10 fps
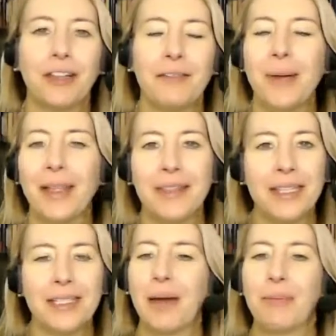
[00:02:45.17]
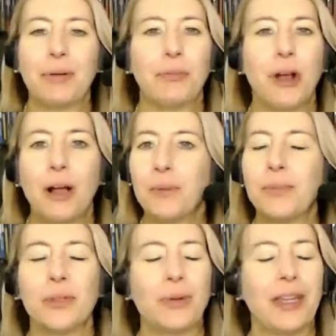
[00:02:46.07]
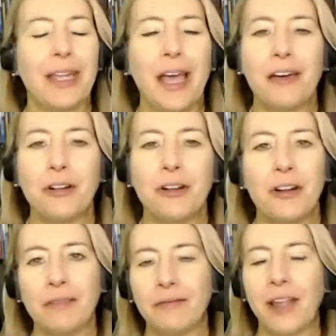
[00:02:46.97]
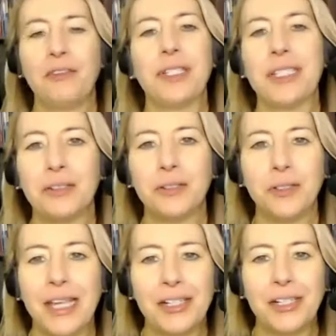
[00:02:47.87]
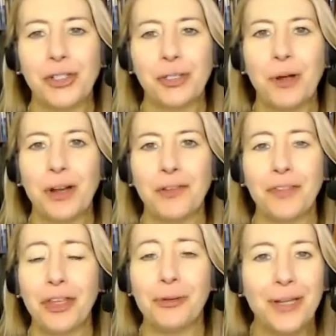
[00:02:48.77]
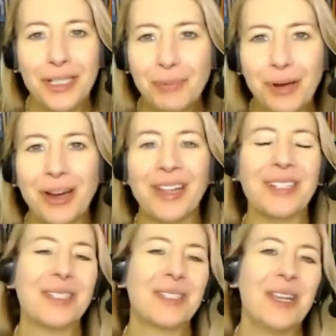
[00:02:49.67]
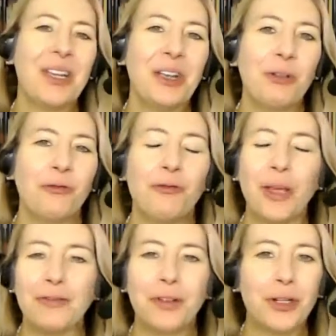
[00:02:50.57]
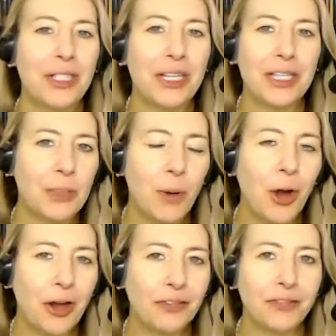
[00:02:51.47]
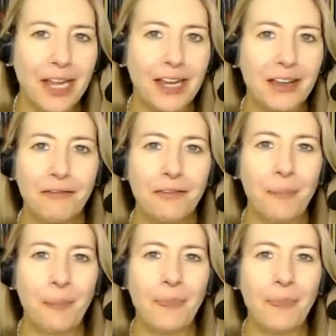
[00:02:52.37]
Like bad things happen, problems we encounter every single day. It's just part of the human experience. Adversity is part of life.